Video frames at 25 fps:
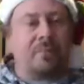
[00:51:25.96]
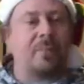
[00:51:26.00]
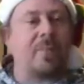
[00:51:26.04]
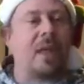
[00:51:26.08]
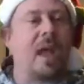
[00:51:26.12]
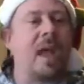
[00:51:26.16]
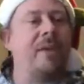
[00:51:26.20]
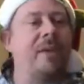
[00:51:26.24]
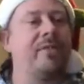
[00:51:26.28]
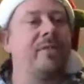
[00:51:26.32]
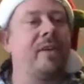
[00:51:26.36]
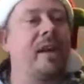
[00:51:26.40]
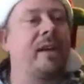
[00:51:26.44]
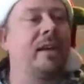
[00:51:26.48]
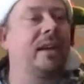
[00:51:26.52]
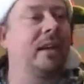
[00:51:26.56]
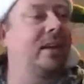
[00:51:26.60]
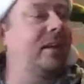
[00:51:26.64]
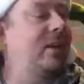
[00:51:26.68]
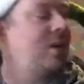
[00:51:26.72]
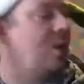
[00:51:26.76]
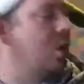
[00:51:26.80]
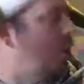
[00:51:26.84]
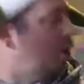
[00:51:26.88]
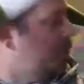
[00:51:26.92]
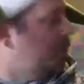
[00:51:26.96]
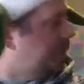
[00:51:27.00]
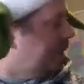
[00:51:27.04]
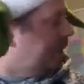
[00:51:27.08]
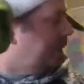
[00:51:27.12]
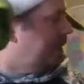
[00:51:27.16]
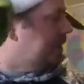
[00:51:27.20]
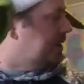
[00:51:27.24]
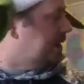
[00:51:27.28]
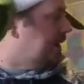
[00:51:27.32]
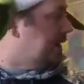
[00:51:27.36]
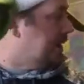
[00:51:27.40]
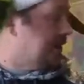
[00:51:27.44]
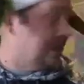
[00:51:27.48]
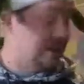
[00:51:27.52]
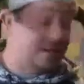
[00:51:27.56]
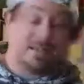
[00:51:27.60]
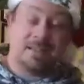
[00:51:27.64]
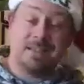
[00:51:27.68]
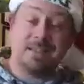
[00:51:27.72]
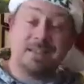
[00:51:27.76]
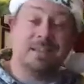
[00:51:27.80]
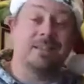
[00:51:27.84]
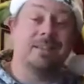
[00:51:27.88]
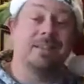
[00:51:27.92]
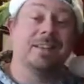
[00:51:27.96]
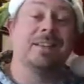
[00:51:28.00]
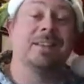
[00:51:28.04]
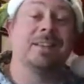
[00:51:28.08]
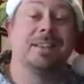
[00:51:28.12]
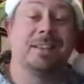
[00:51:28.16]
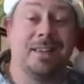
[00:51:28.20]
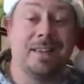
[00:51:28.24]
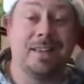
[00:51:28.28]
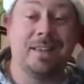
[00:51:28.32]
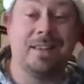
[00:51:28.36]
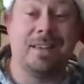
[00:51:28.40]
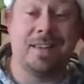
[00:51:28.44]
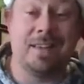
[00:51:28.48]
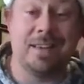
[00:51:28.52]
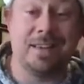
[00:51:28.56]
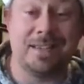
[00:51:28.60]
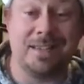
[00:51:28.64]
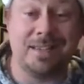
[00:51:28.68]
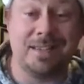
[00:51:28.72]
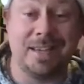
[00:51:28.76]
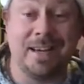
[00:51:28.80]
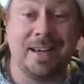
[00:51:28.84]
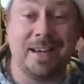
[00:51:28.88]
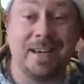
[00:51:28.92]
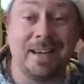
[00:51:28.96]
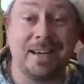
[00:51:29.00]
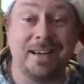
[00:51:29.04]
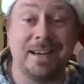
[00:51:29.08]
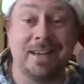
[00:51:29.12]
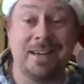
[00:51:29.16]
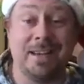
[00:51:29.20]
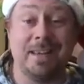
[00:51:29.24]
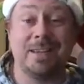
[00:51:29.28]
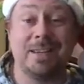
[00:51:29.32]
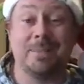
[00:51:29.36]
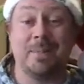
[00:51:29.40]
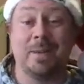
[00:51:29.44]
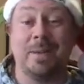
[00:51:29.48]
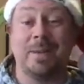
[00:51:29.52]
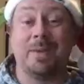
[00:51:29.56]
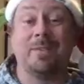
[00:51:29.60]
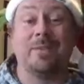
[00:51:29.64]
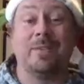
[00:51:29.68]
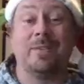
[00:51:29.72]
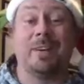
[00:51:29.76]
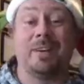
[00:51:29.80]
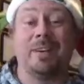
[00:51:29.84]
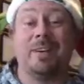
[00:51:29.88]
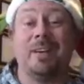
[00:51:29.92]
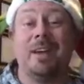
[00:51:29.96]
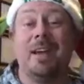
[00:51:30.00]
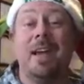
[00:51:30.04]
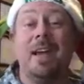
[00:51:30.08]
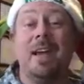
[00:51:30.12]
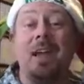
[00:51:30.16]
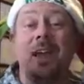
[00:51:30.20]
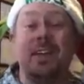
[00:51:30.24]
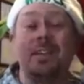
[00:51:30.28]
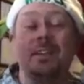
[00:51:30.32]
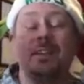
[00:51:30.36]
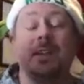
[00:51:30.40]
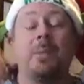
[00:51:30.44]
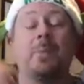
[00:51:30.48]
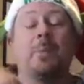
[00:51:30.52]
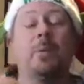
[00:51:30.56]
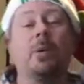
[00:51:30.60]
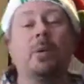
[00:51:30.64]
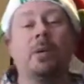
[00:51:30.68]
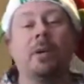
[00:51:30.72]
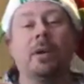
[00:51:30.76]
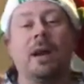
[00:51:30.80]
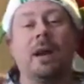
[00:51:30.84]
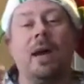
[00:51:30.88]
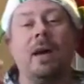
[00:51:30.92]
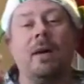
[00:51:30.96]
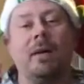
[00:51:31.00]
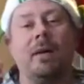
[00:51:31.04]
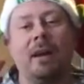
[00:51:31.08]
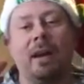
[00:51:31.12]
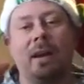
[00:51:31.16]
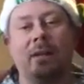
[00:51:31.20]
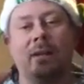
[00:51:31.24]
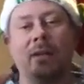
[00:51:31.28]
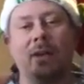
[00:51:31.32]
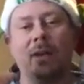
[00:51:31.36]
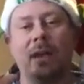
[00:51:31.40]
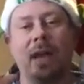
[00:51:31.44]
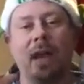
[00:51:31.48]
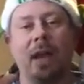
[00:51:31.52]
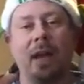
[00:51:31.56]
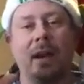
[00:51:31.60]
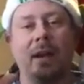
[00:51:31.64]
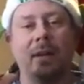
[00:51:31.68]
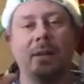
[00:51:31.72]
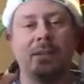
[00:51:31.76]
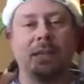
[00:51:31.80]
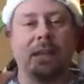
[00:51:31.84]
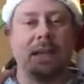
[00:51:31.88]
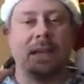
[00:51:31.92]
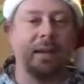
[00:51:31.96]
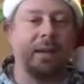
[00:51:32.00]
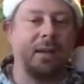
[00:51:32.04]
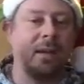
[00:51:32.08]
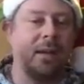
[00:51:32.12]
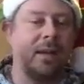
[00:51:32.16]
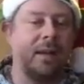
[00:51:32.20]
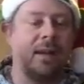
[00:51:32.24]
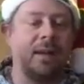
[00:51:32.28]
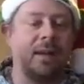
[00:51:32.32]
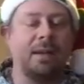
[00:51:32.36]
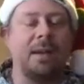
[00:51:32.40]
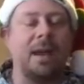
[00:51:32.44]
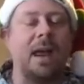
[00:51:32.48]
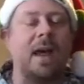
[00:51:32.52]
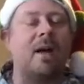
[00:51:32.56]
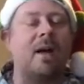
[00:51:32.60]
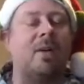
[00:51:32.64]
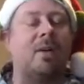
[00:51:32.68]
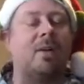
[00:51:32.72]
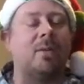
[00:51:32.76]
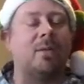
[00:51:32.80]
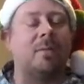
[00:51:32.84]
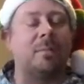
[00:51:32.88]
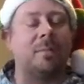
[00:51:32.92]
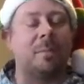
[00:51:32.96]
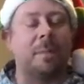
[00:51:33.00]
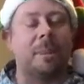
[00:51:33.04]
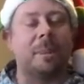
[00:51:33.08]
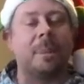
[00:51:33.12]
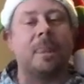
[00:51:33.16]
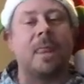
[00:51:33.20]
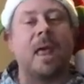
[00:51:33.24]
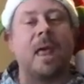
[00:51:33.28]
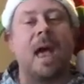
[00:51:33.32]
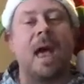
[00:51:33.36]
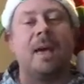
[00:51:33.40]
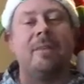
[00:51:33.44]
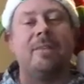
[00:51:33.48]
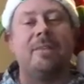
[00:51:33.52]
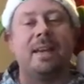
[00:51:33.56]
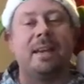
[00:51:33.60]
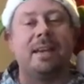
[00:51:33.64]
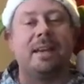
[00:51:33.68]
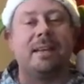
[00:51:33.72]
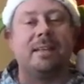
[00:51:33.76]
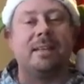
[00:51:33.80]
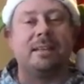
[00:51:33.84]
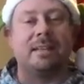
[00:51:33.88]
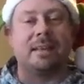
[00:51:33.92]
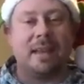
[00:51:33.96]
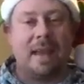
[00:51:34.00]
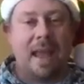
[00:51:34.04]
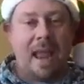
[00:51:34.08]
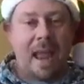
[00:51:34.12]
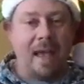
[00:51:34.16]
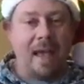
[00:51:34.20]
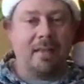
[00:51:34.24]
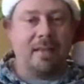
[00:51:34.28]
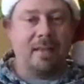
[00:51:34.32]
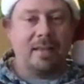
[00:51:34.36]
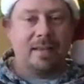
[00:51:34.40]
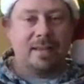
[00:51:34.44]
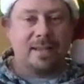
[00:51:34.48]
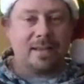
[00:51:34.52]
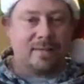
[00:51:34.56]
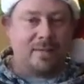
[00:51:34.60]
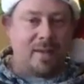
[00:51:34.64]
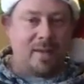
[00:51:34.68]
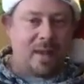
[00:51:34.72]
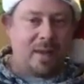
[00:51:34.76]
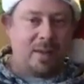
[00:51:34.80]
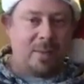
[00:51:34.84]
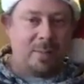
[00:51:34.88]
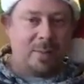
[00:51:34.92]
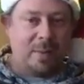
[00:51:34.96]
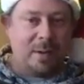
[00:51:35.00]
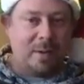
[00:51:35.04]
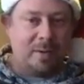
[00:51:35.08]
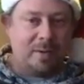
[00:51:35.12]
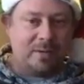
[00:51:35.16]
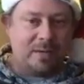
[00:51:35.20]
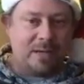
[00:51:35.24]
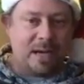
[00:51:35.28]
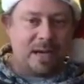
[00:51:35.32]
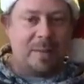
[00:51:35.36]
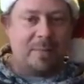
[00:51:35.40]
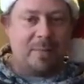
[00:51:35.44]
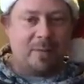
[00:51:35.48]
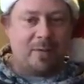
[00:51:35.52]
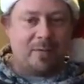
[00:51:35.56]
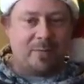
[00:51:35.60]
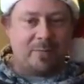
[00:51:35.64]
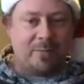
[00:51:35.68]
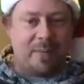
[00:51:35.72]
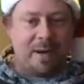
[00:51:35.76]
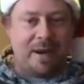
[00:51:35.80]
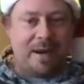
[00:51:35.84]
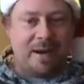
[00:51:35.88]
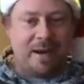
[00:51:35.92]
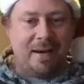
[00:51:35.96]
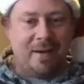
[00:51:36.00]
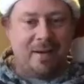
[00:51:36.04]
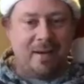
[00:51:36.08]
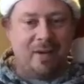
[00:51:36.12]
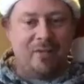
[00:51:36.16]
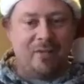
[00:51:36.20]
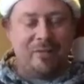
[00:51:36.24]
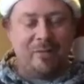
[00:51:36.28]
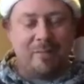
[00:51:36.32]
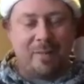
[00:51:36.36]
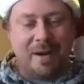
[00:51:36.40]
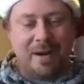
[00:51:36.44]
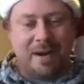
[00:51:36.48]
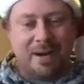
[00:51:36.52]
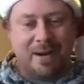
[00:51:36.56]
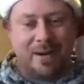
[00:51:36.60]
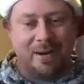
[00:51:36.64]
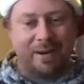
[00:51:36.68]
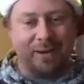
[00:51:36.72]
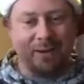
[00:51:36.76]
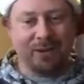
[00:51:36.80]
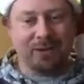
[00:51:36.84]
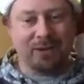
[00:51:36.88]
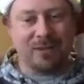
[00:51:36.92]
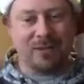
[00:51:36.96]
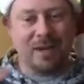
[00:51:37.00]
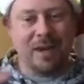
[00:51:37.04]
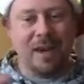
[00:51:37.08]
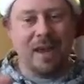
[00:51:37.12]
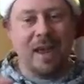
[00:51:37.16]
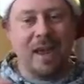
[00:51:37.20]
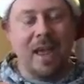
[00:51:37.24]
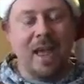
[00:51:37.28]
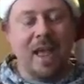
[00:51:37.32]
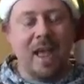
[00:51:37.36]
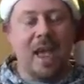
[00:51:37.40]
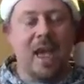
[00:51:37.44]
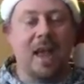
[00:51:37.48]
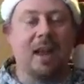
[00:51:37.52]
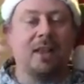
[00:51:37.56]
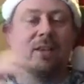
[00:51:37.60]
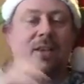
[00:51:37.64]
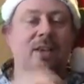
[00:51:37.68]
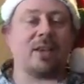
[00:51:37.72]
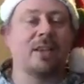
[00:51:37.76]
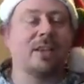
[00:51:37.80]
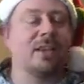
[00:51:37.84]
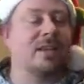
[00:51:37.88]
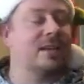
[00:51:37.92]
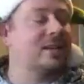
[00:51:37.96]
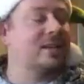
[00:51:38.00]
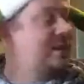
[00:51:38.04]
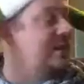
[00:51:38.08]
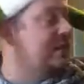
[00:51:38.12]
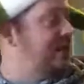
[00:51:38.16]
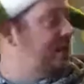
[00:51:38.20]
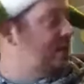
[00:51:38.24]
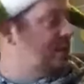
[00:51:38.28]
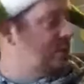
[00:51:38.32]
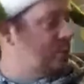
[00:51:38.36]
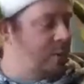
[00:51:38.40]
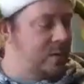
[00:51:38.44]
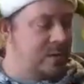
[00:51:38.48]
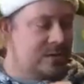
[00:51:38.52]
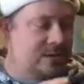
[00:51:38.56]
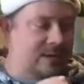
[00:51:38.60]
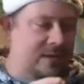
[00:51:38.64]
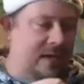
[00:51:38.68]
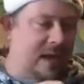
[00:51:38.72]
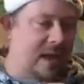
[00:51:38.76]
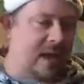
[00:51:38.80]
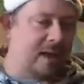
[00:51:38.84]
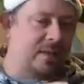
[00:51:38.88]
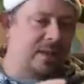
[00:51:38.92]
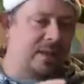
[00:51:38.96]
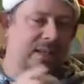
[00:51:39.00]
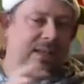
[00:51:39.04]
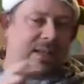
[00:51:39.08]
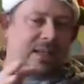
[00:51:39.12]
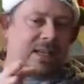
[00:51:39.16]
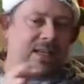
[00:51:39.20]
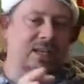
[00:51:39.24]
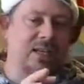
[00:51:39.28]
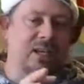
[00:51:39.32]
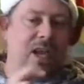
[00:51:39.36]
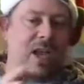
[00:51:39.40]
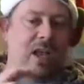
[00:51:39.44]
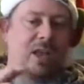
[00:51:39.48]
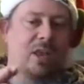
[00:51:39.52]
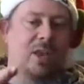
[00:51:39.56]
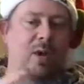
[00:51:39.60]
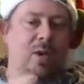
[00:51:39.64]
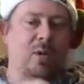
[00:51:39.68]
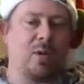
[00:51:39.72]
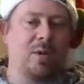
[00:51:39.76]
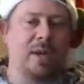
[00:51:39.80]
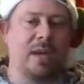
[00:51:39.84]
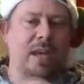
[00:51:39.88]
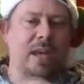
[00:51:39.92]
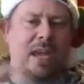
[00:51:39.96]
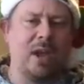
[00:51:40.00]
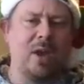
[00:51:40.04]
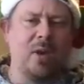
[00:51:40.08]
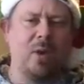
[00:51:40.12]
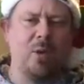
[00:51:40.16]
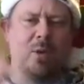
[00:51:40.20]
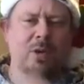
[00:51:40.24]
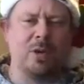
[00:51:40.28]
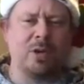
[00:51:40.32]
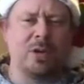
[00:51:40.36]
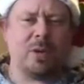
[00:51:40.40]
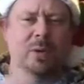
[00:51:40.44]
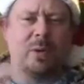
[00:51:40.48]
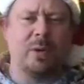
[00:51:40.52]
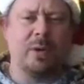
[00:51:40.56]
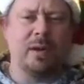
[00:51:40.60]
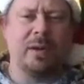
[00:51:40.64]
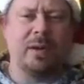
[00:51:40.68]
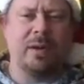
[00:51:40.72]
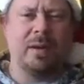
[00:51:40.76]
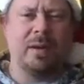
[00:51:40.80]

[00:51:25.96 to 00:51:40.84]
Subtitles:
I finally open up. I was like, let's dig into this motherfucker. So I pull it out and I look at it. It's like, no, I've eaten gallons of jalapeno jam over my years. And I look at this, and this one's got like this yellow hue to it.